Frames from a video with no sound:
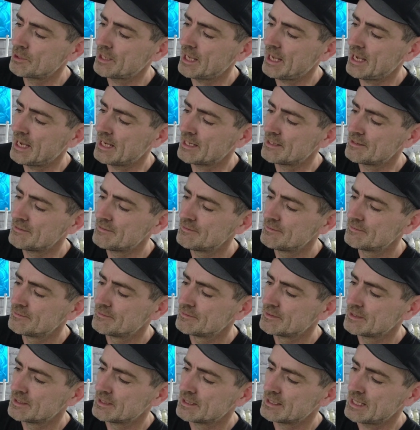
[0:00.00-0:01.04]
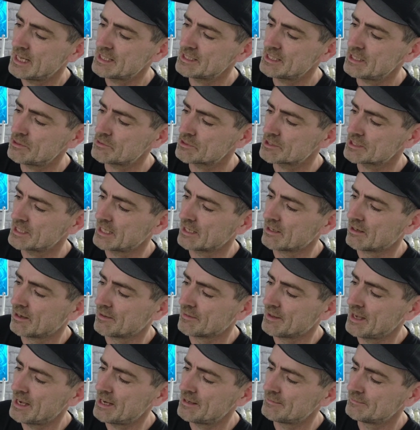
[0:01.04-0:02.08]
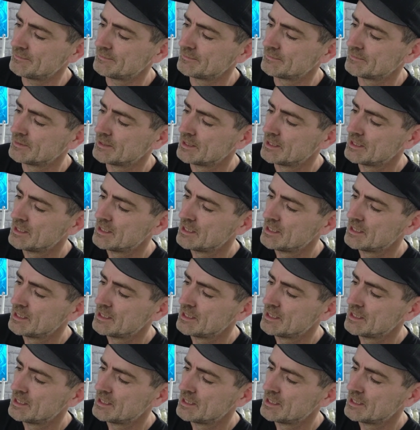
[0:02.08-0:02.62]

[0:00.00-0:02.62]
put it in, yes it will sit like that,